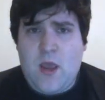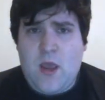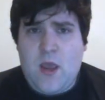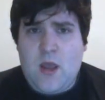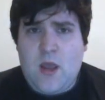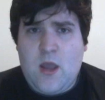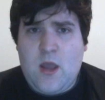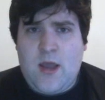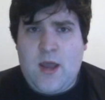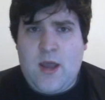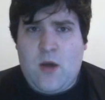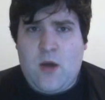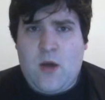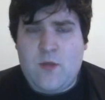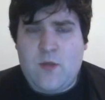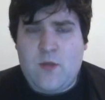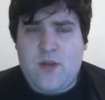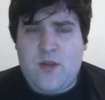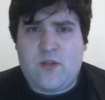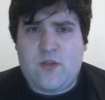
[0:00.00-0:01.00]
Now,
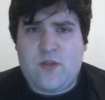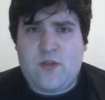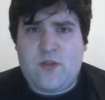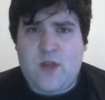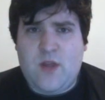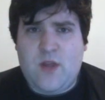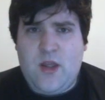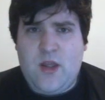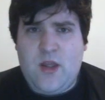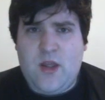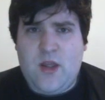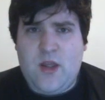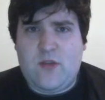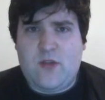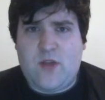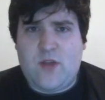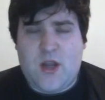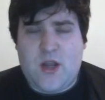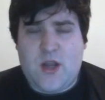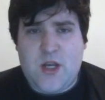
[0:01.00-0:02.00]
this is
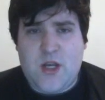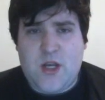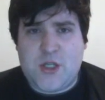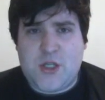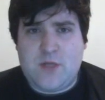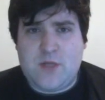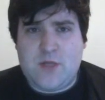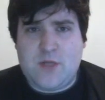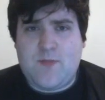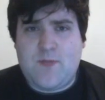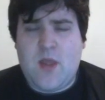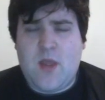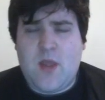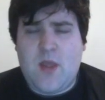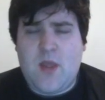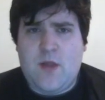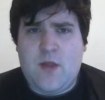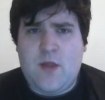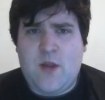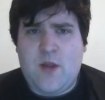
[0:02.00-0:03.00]
a condition
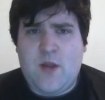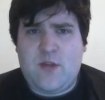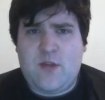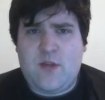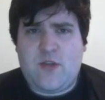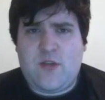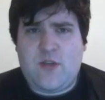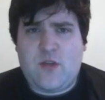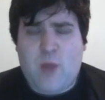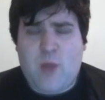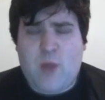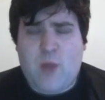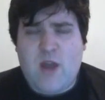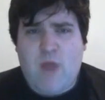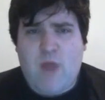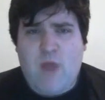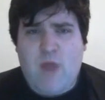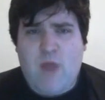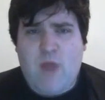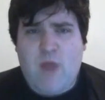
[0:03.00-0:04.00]
that's spreading
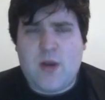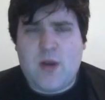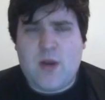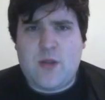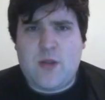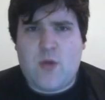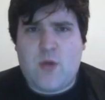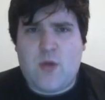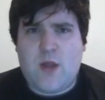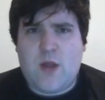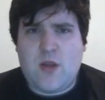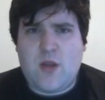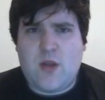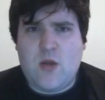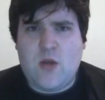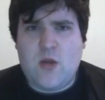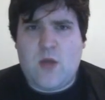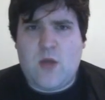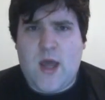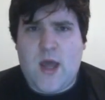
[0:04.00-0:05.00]
rampantly throughout
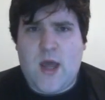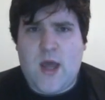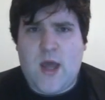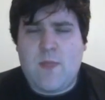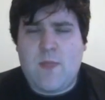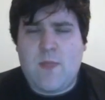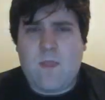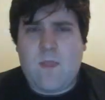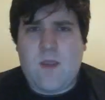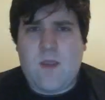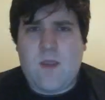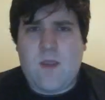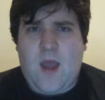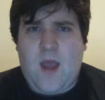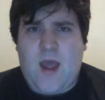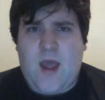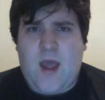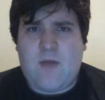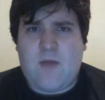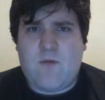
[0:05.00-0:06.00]
the UK
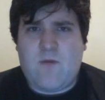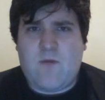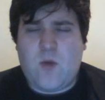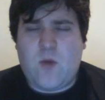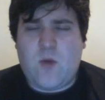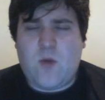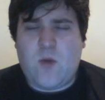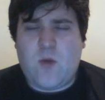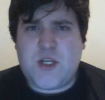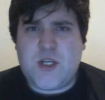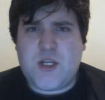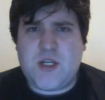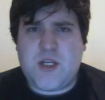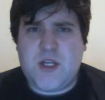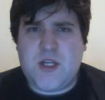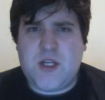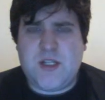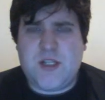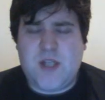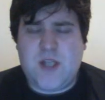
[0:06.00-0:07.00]
and for which
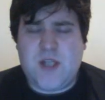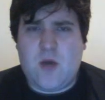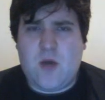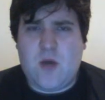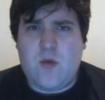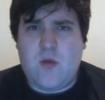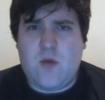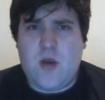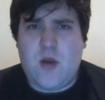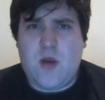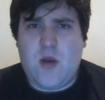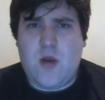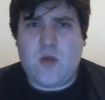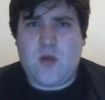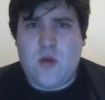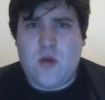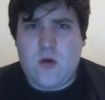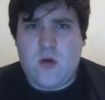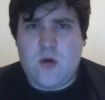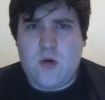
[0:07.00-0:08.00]
is known no
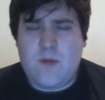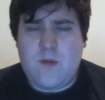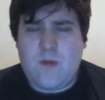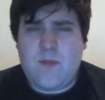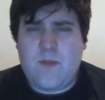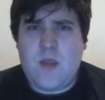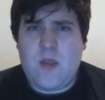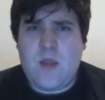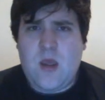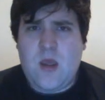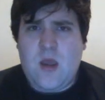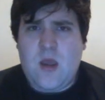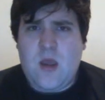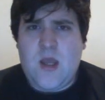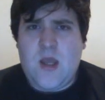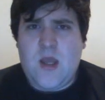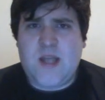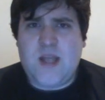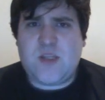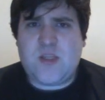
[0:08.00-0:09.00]
cure.
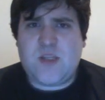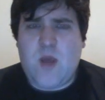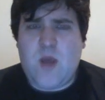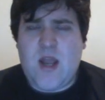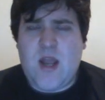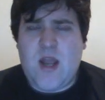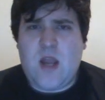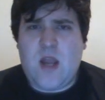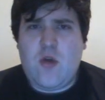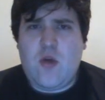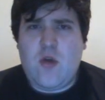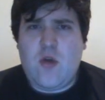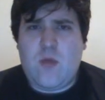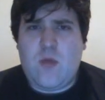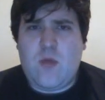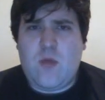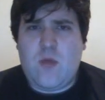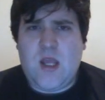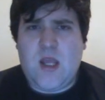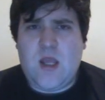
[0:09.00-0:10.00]
It's when a
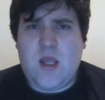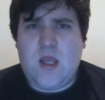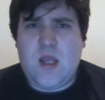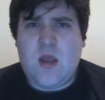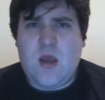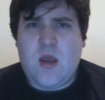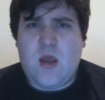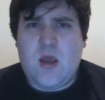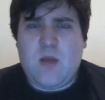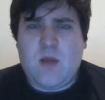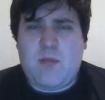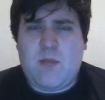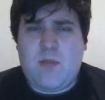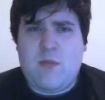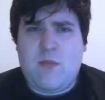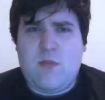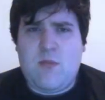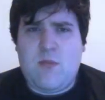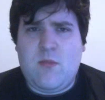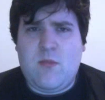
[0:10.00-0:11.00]
normally
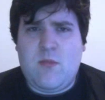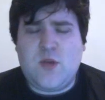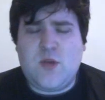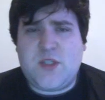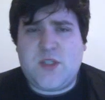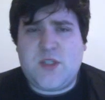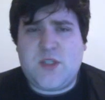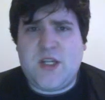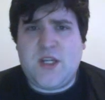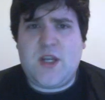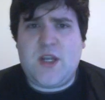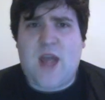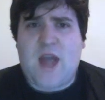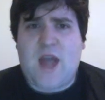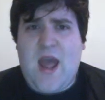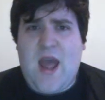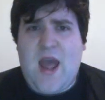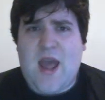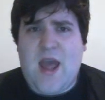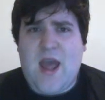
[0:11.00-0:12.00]
lucid
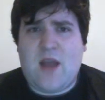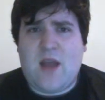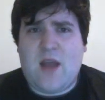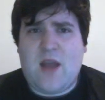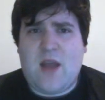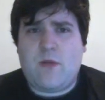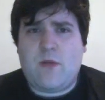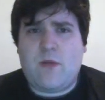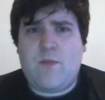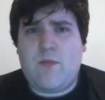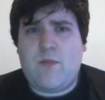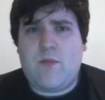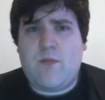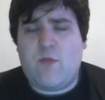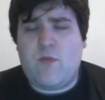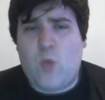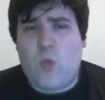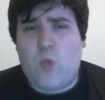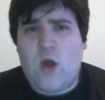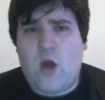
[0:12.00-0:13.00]
and
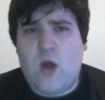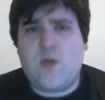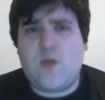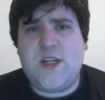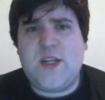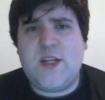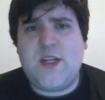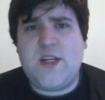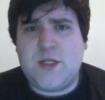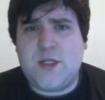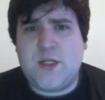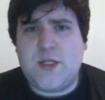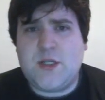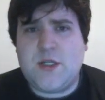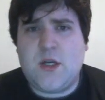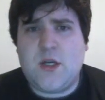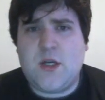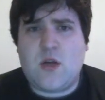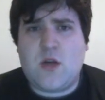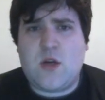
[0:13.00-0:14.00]
well-reasoned
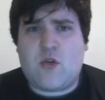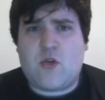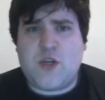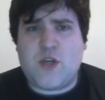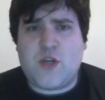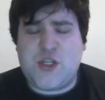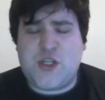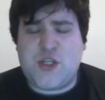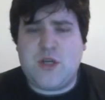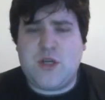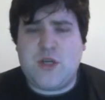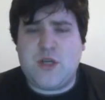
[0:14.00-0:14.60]
Christian